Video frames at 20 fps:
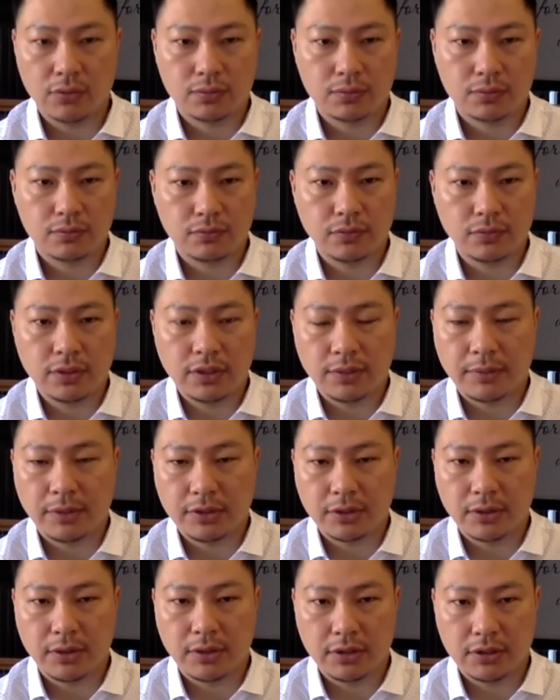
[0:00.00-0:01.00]
really
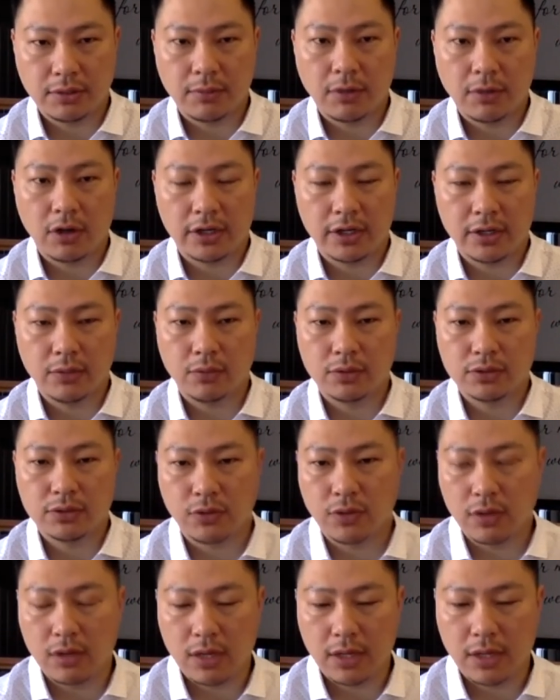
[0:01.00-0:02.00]
about the market and what's
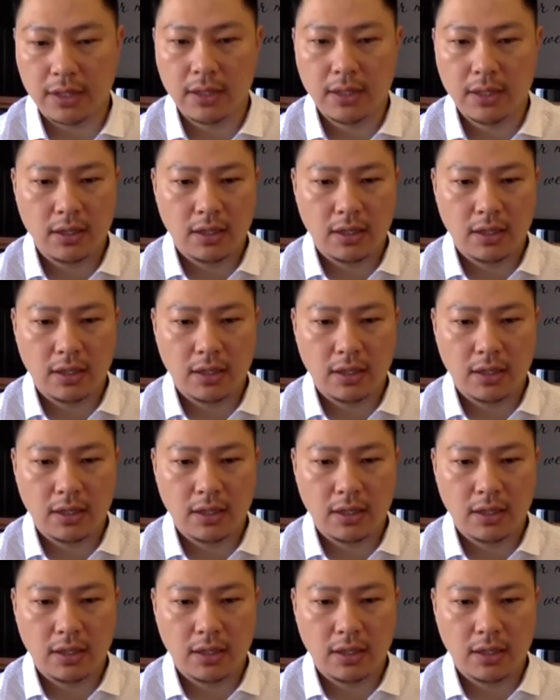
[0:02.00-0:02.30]
going on,